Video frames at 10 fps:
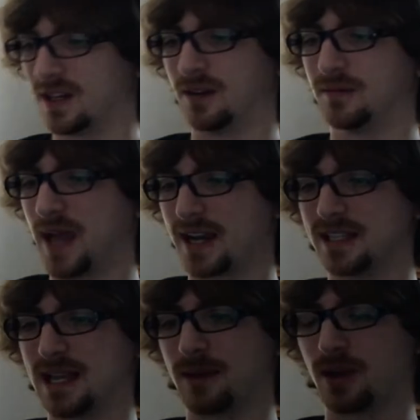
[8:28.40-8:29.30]

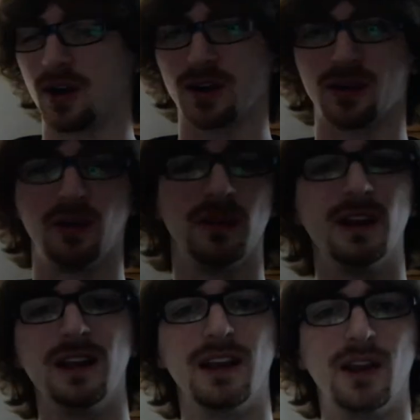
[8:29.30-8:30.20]
academic article,
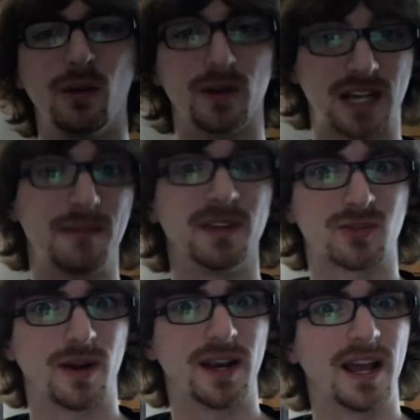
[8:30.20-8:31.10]
which I
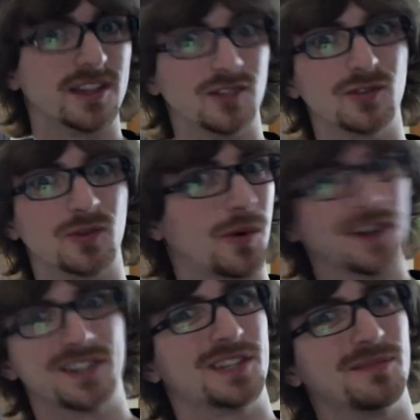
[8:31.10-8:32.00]
misread as, you
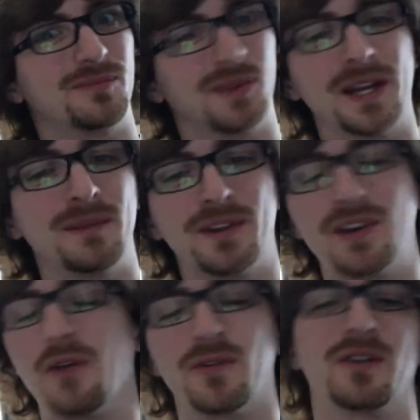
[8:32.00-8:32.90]
quenched the blade of blood.
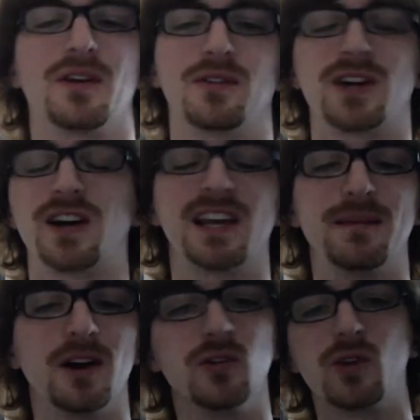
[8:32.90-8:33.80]
No, no, no, they're talking
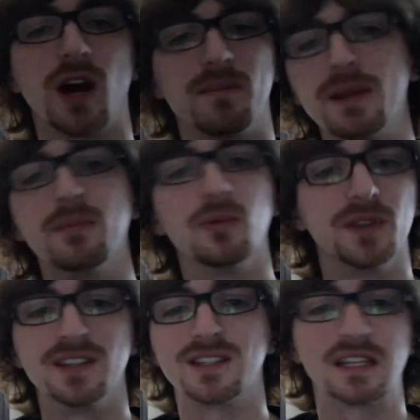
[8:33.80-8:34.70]
about you cut people with
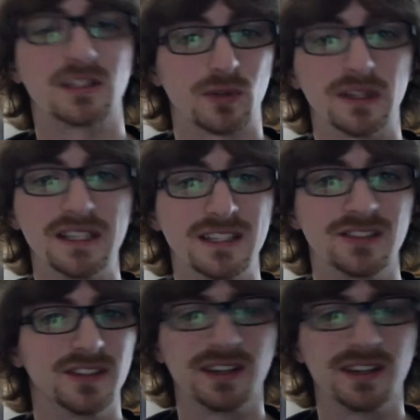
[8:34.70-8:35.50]
these things really easily.